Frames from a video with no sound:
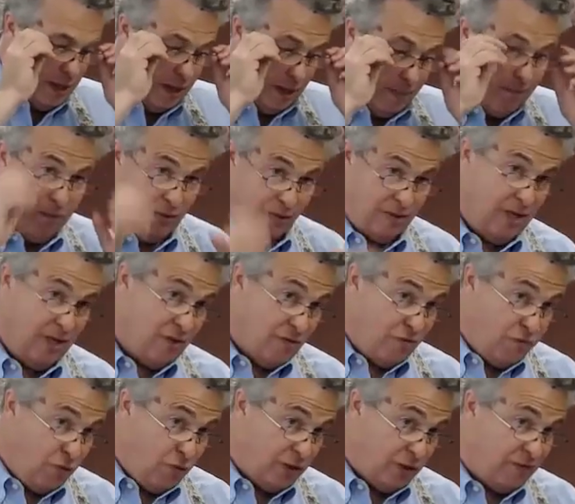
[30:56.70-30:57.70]
But then the
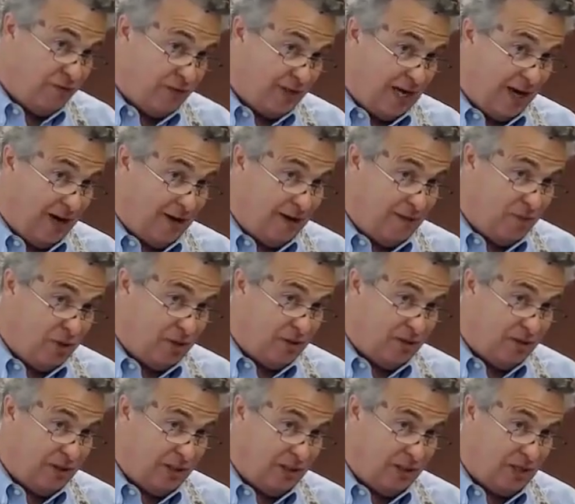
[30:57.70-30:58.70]
voice of
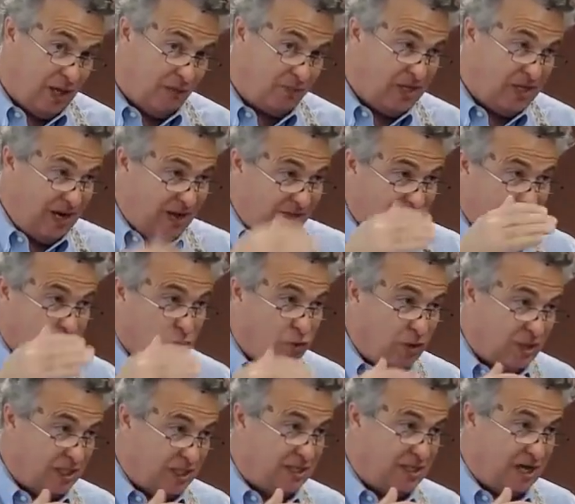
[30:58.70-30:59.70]
accountability steps in, and that's
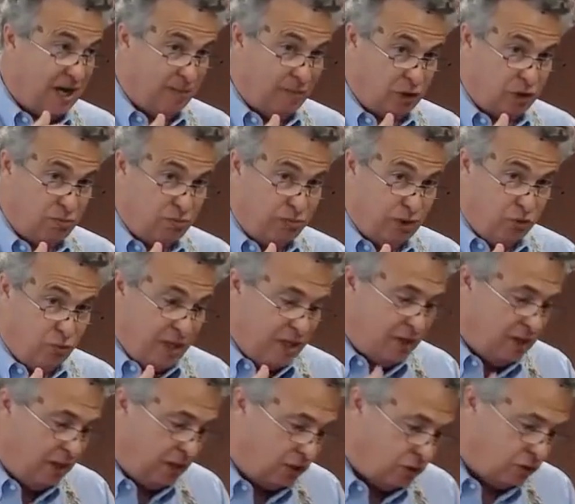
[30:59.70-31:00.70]
what's sandwiched
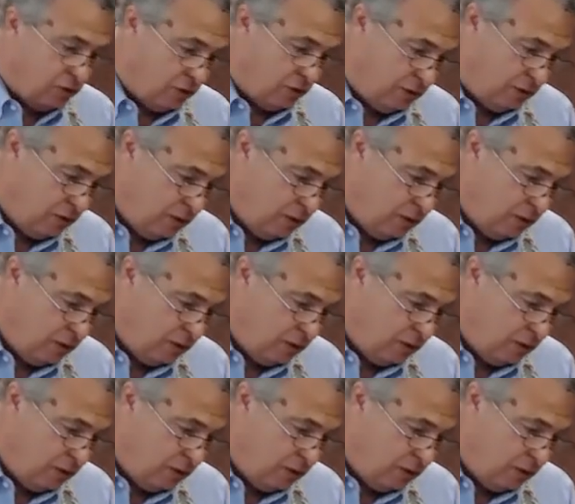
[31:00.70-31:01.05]
between these two.